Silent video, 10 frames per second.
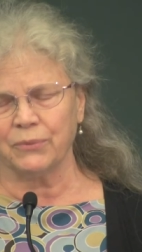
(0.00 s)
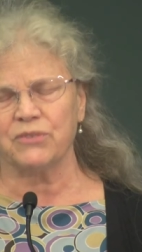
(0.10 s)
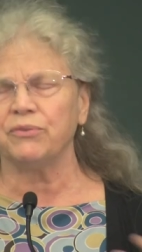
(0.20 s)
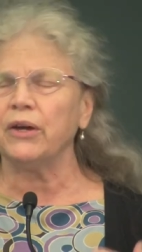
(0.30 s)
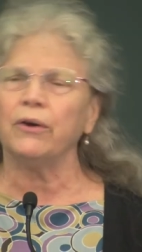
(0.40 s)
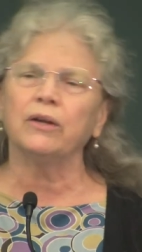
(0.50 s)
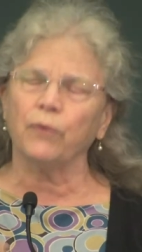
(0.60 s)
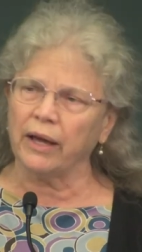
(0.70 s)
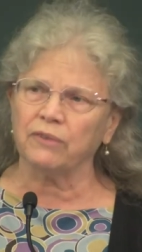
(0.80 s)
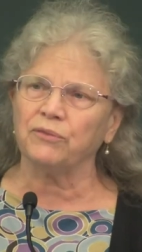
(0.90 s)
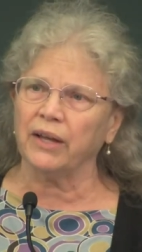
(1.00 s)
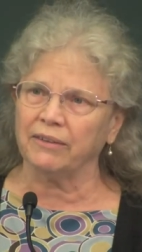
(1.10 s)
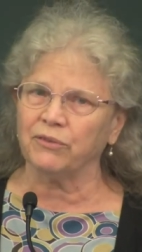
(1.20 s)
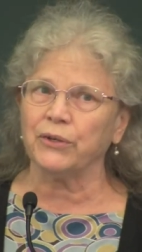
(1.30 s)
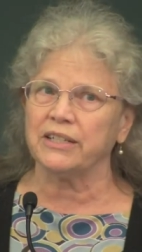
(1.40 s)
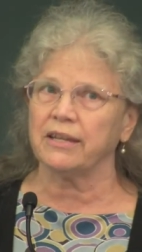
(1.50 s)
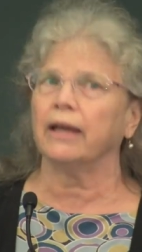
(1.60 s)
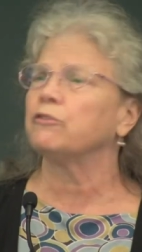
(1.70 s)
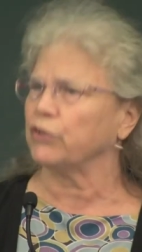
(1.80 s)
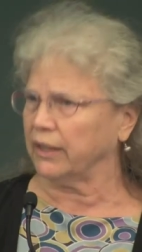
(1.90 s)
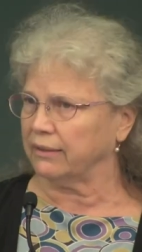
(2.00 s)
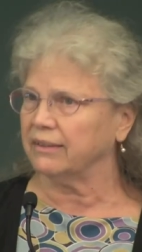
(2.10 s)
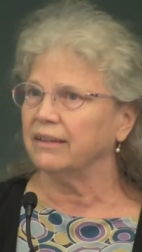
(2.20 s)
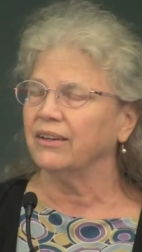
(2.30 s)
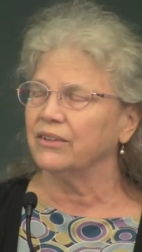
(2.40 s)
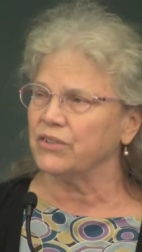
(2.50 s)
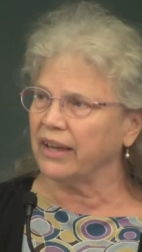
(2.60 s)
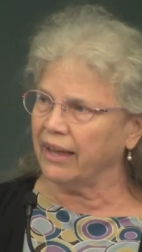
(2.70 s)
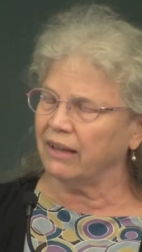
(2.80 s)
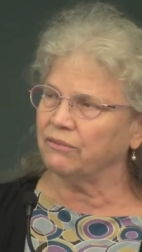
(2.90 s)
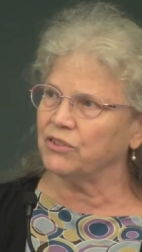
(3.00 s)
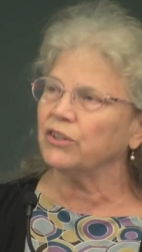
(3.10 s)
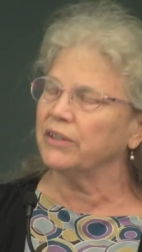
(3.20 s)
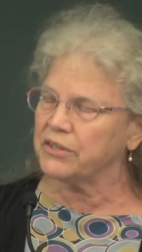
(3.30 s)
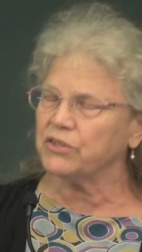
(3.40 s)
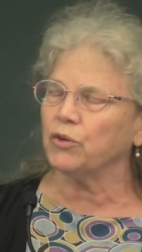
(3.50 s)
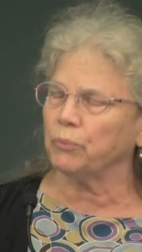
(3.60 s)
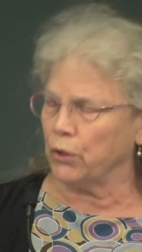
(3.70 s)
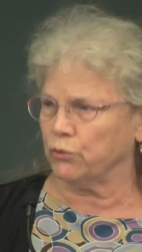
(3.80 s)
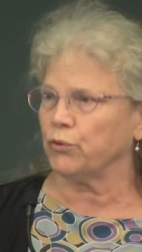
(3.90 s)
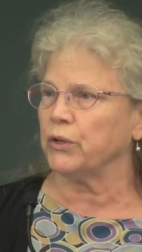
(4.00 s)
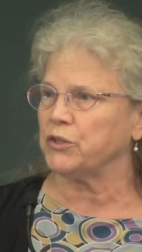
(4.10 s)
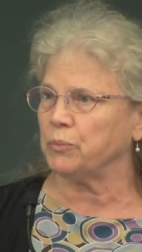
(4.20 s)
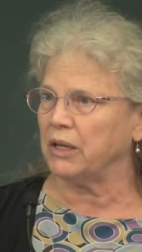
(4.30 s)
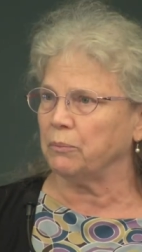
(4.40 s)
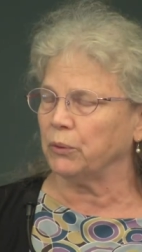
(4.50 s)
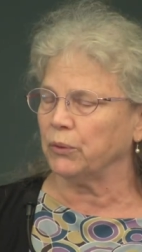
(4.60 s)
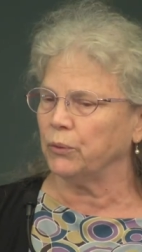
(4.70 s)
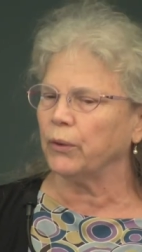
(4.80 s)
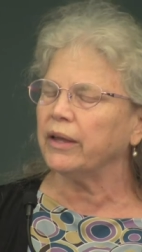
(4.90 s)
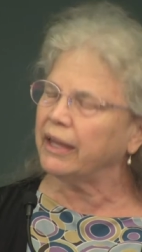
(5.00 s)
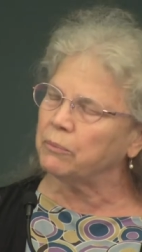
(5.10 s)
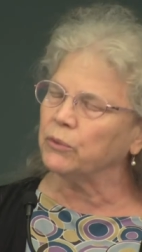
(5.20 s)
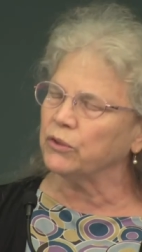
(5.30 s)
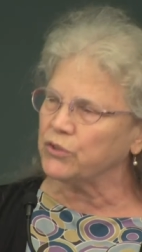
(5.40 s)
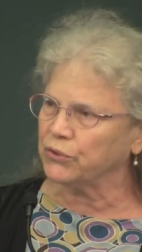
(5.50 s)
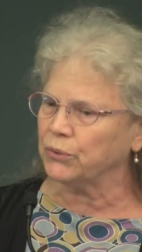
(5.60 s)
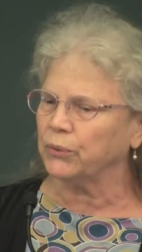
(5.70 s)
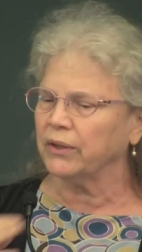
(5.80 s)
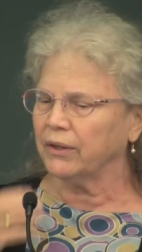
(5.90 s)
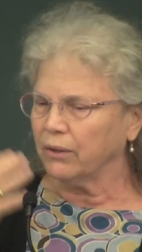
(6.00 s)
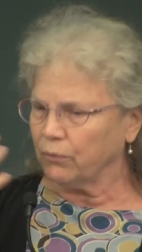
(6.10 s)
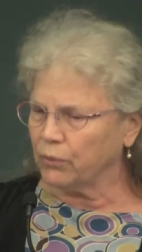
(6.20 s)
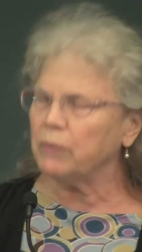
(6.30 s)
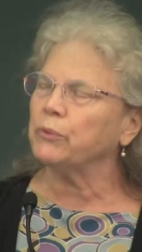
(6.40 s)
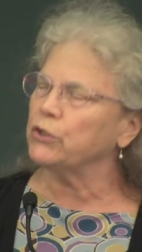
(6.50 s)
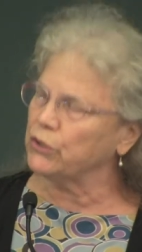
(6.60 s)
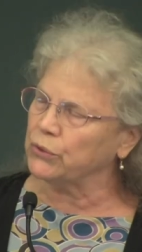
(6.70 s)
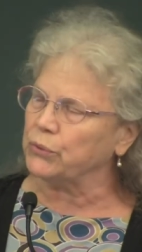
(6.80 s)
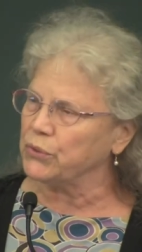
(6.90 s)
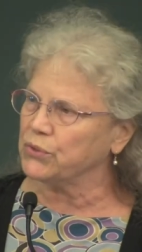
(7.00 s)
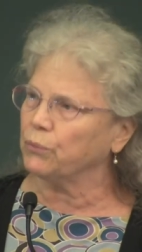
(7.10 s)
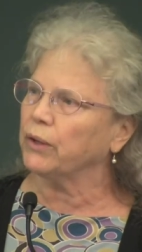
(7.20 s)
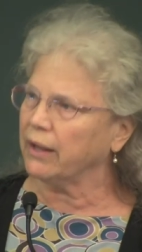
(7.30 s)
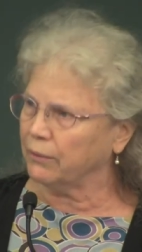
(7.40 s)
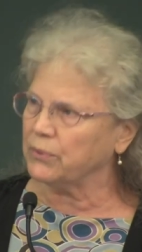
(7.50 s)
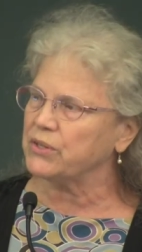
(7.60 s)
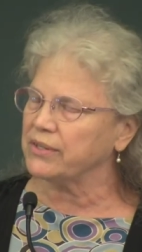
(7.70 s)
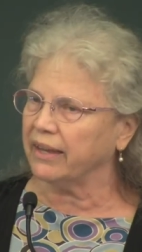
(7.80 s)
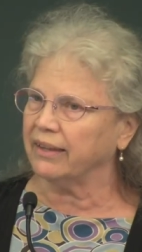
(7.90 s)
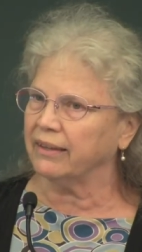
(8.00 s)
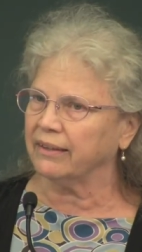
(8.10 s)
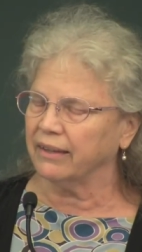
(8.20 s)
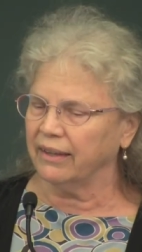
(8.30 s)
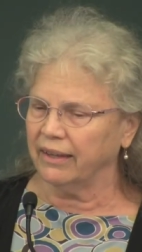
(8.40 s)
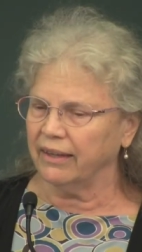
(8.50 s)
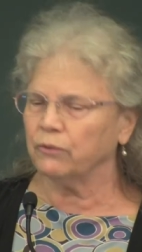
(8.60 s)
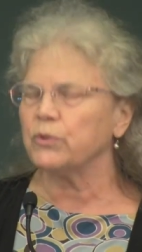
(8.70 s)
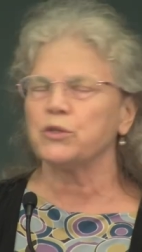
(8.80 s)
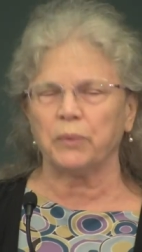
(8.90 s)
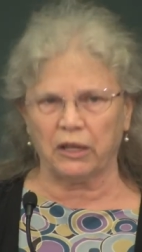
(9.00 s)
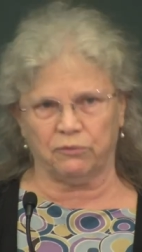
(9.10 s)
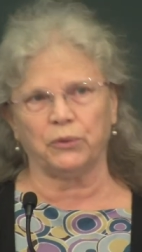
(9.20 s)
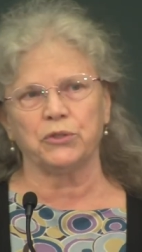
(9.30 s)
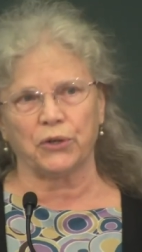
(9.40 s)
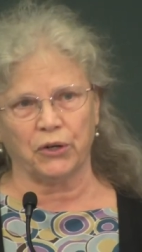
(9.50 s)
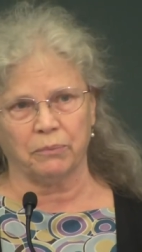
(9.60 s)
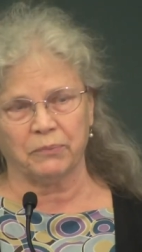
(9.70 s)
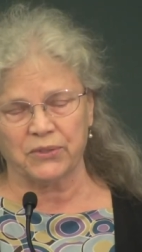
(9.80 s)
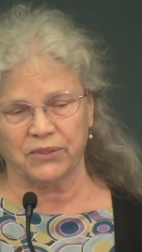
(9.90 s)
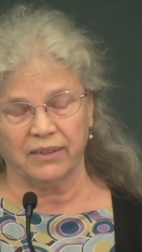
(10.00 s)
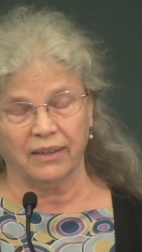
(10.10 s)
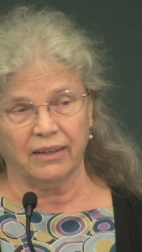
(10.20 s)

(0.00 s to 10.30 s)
it was very gratifying, very touching to have to listen to pro-choice people who were able to reproduce what I was saying in respectful terms.